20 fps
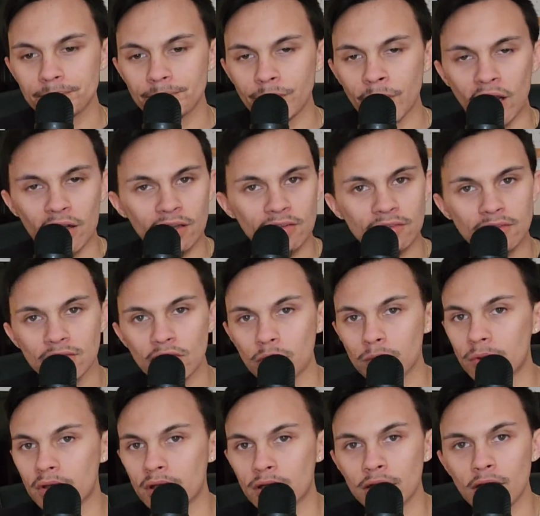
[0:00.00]
not
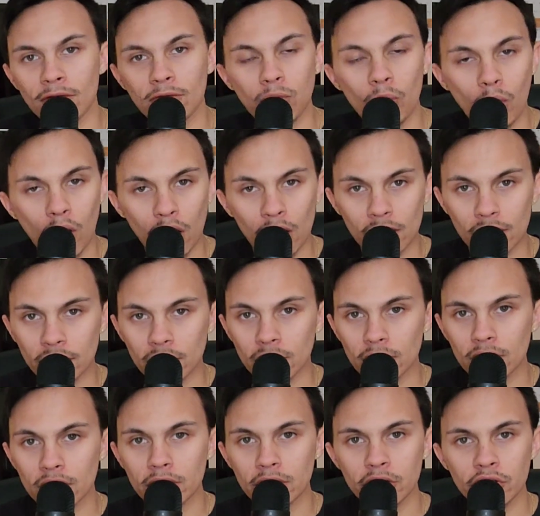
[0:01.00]
consuming enough
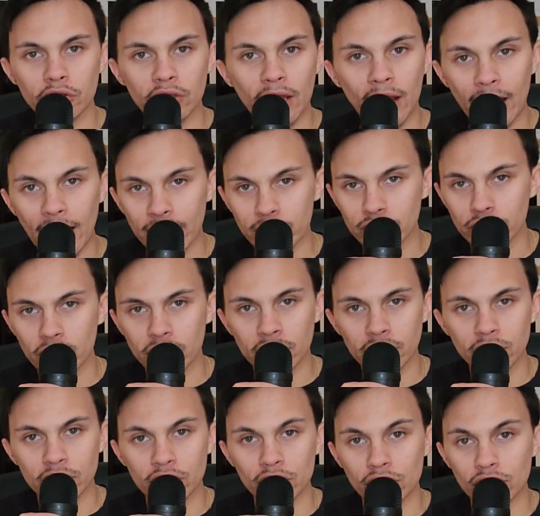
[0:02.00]
water? You're dehydrated
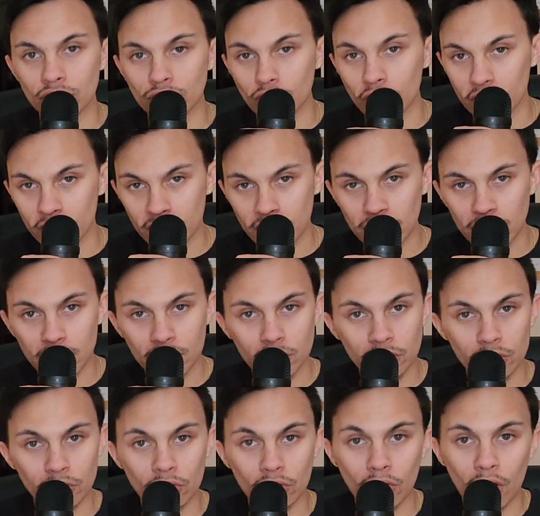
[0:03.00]
and you're groggy and
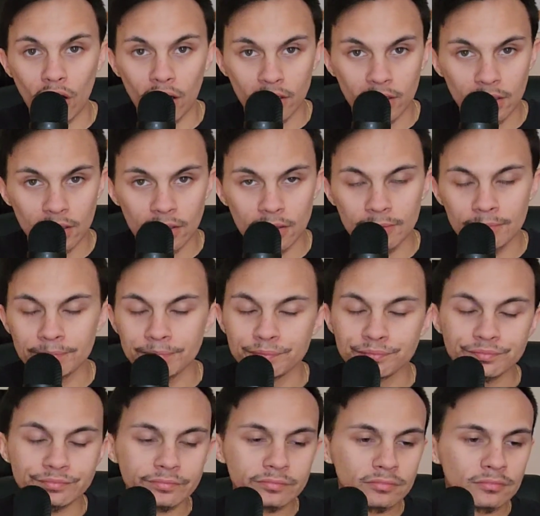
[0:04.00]
you're groggy.
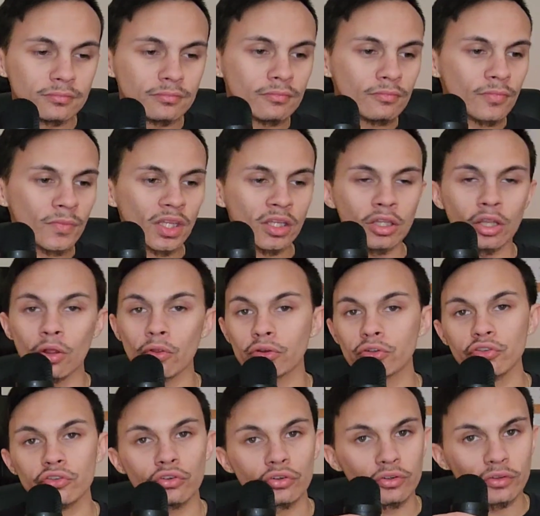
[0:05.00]

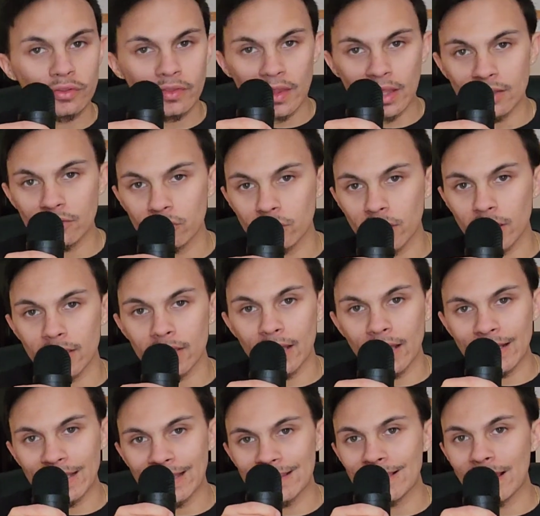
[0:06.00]
There's certain things you gotta
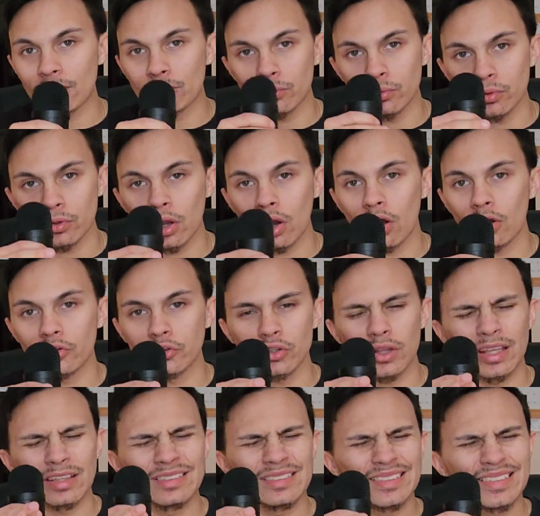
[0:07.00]
get that root cause. You're
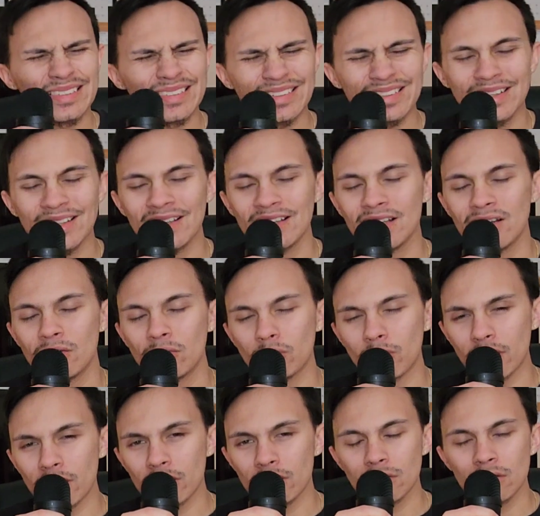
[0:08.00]
like,
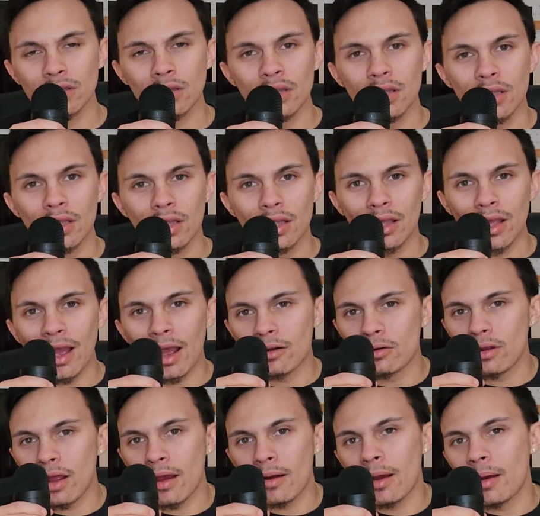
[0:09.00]
well,
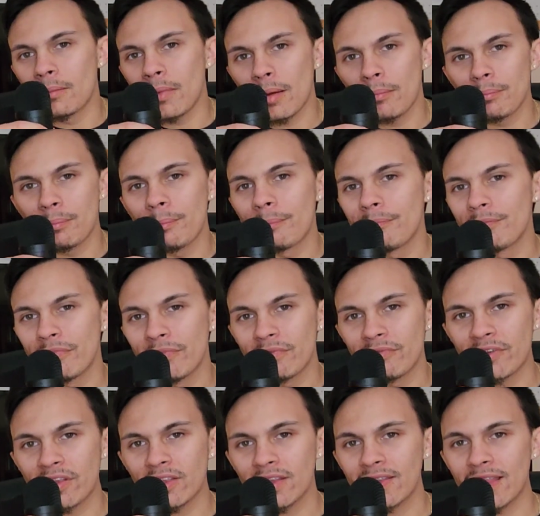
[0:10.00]
I'm not
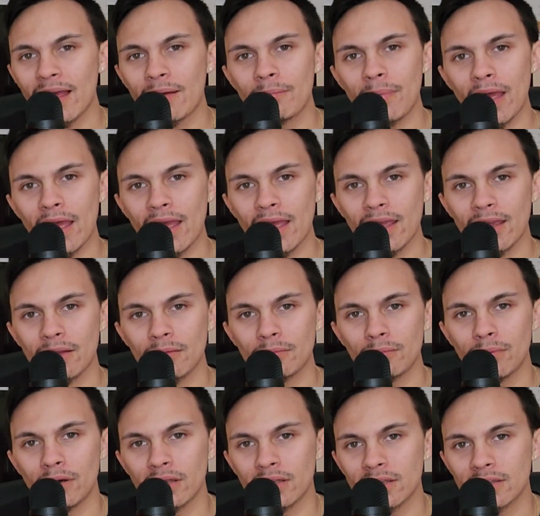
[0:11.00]
doing that
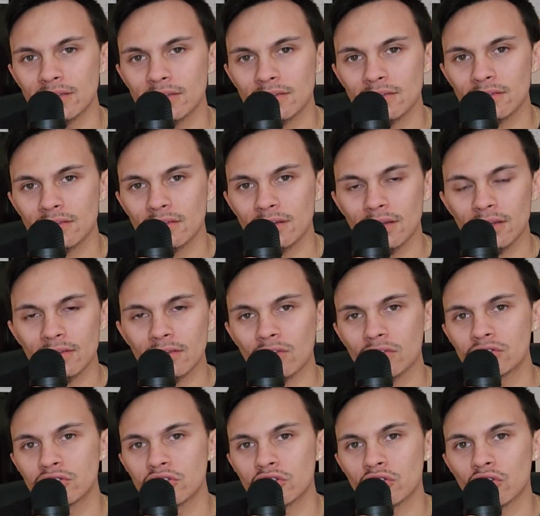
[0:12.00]
bad, but it's
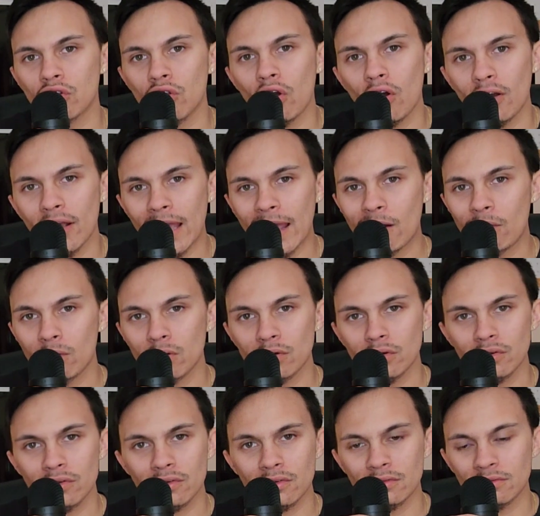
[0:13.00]
just long
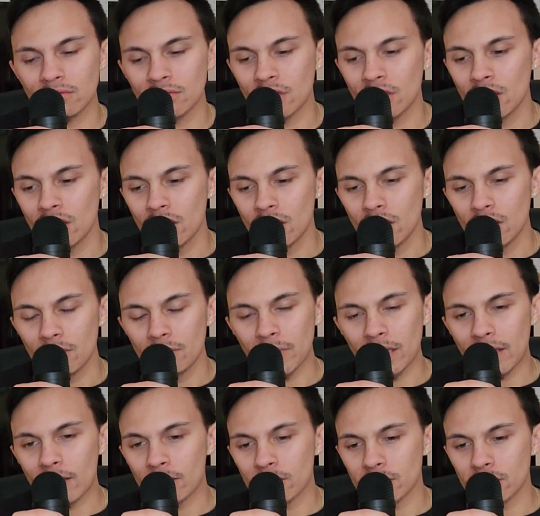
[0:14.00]
hours and
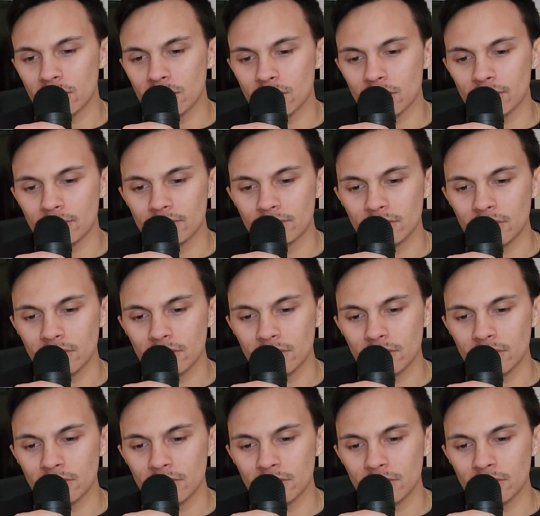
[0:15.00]
being able to,